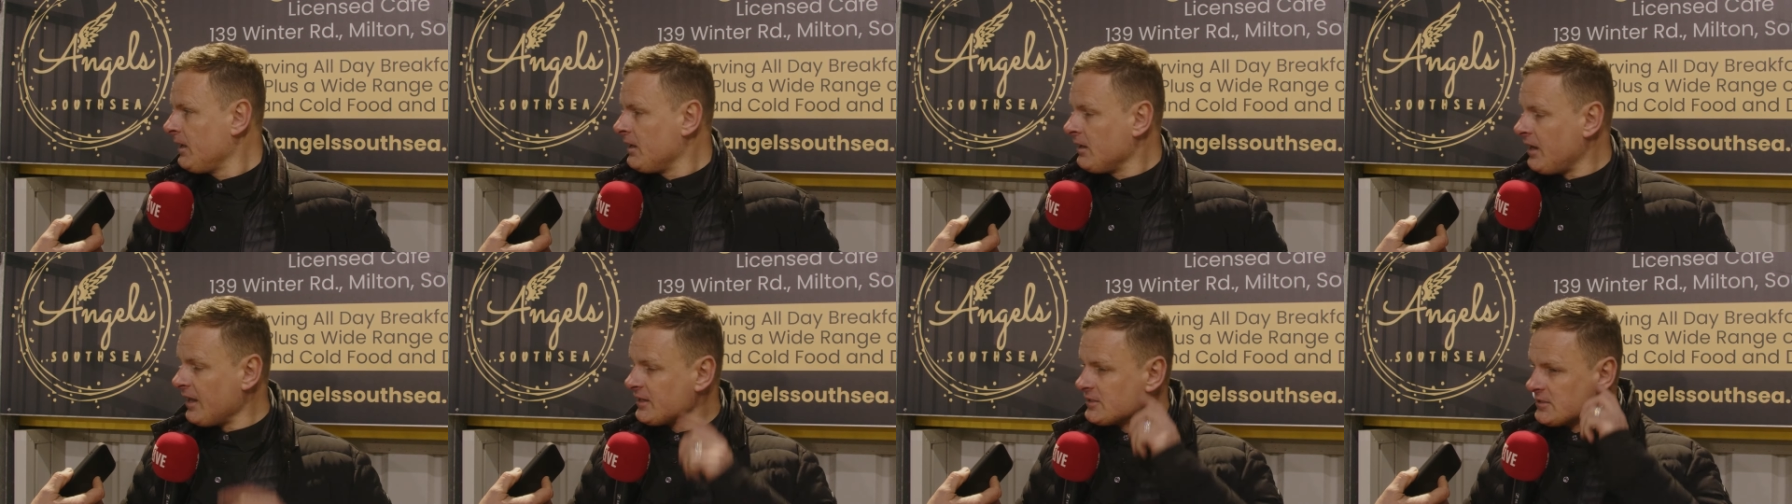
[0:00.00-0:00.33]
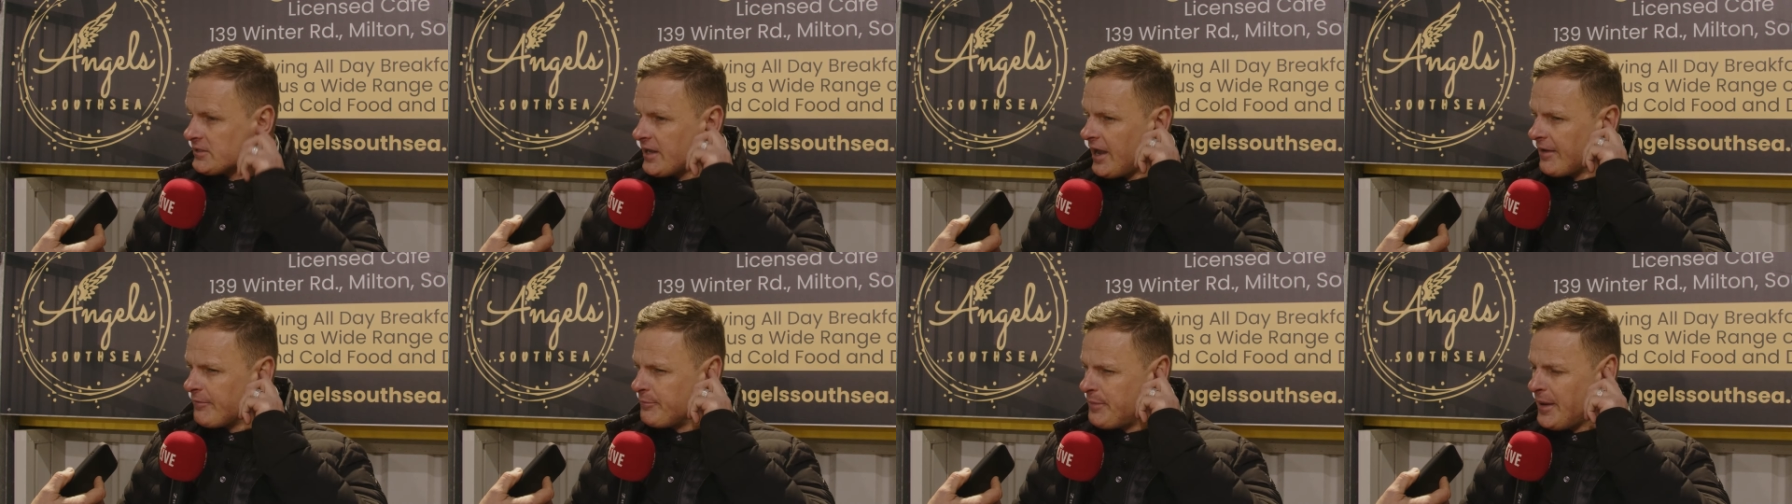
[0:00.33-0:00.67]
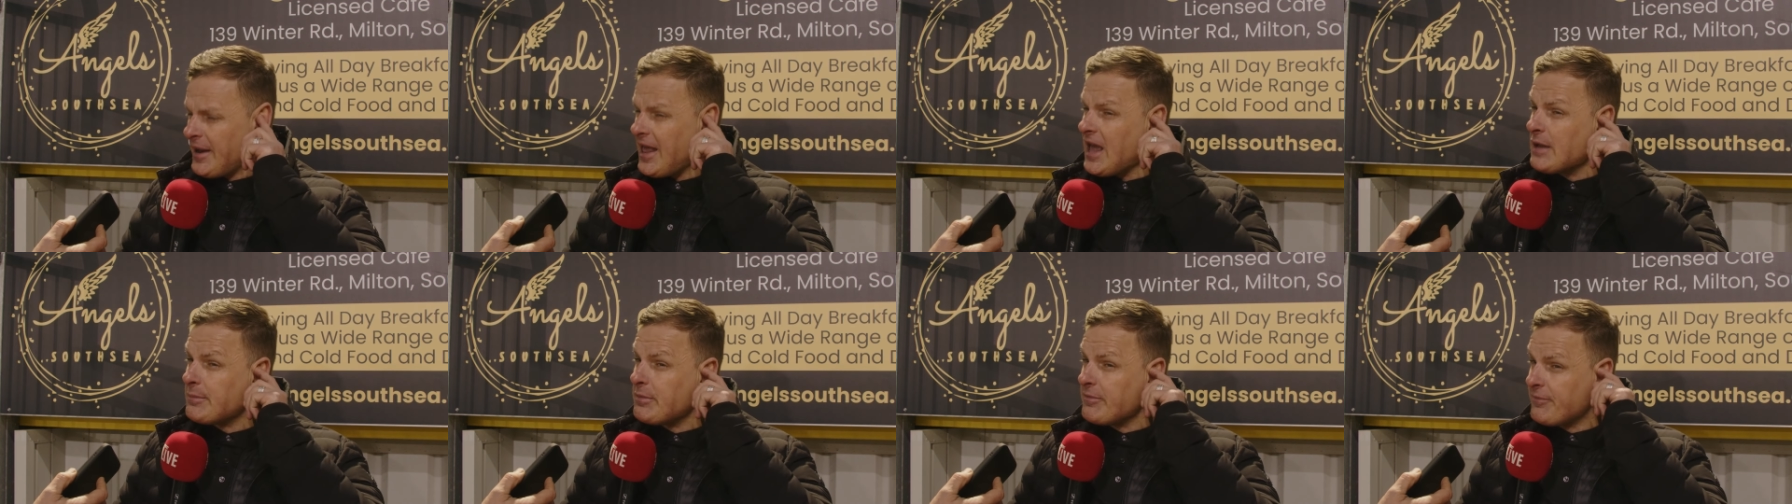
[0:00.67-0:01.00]
like I say, I've
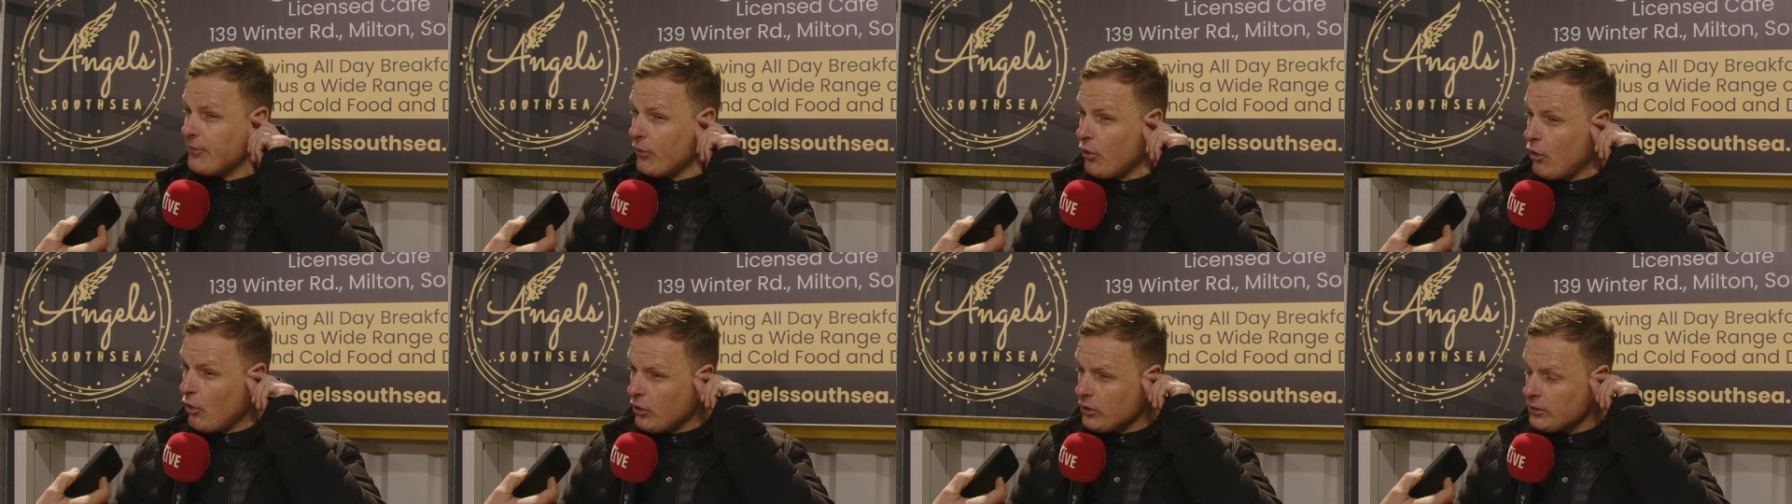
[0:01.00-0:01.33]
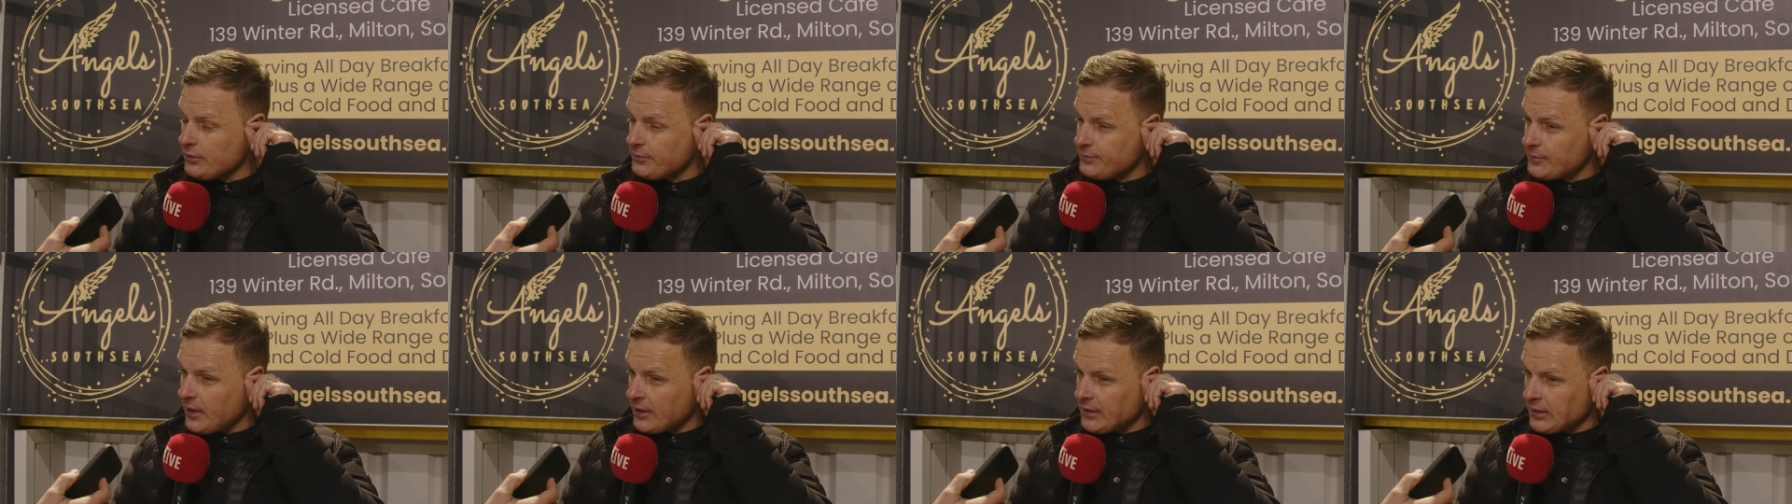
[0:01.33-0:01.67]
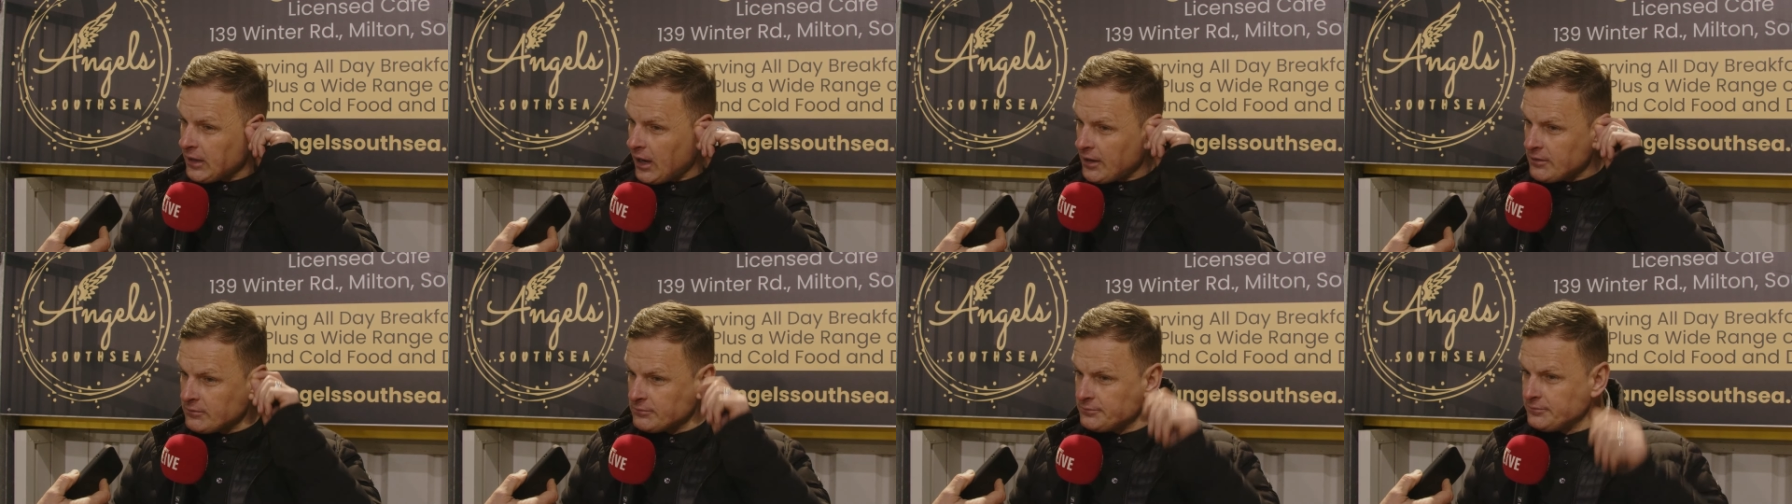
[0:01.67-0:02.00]
been here before,
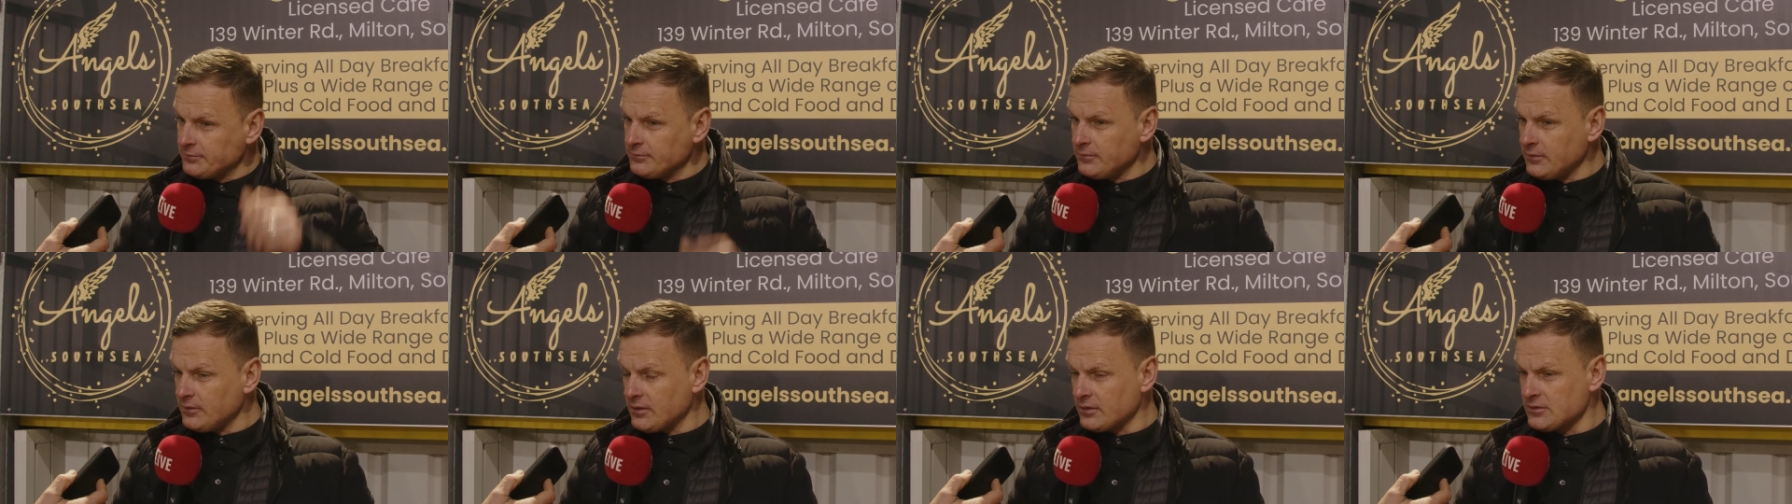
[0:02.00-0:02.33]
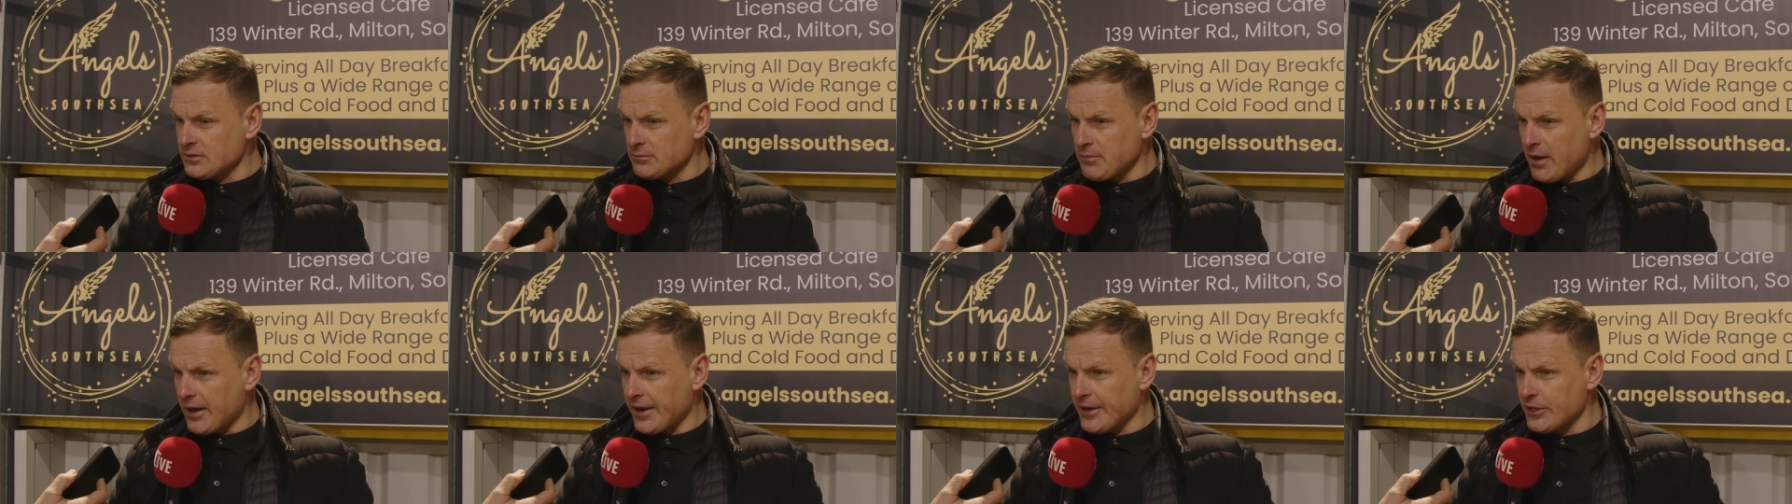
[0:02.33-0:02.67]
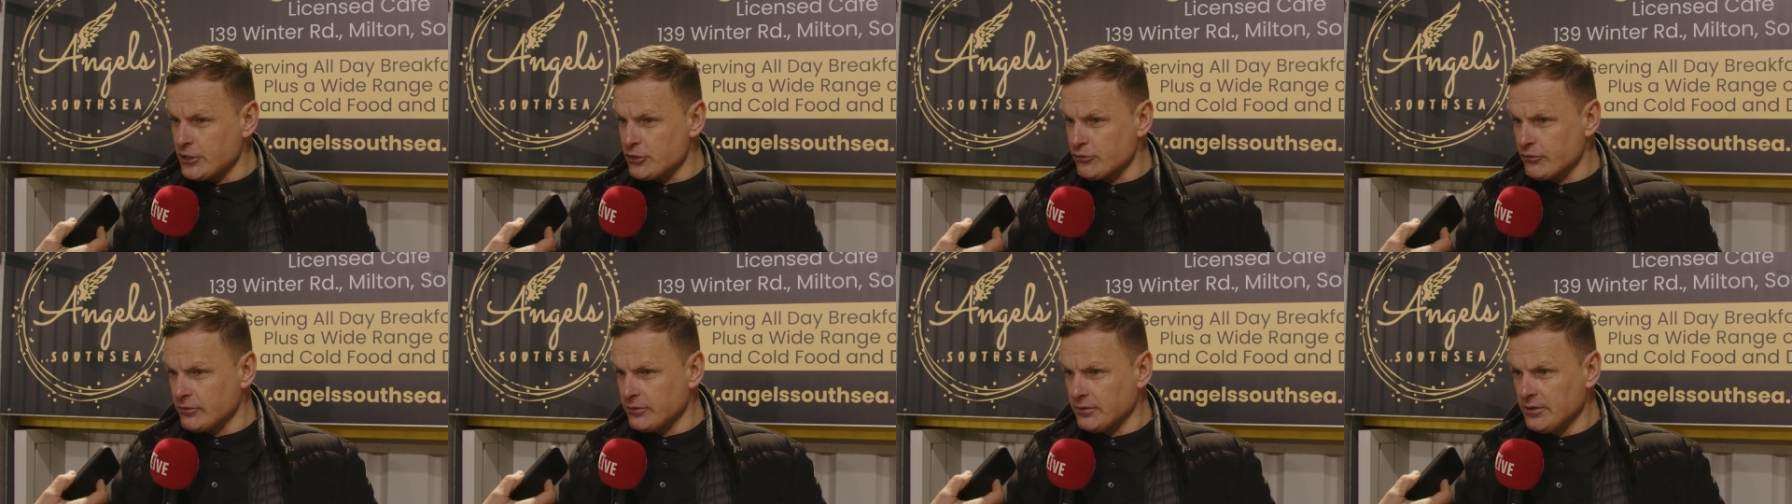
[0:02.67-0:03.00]
and, and as a
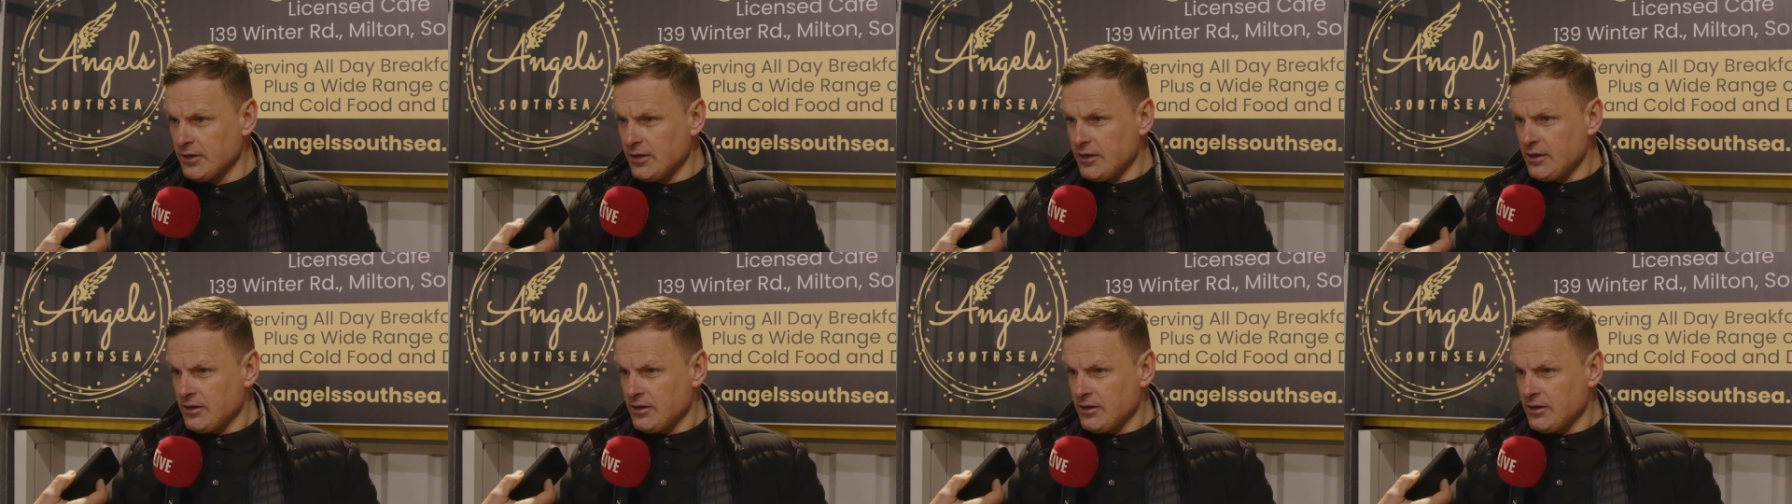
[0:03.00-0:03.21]
manager, and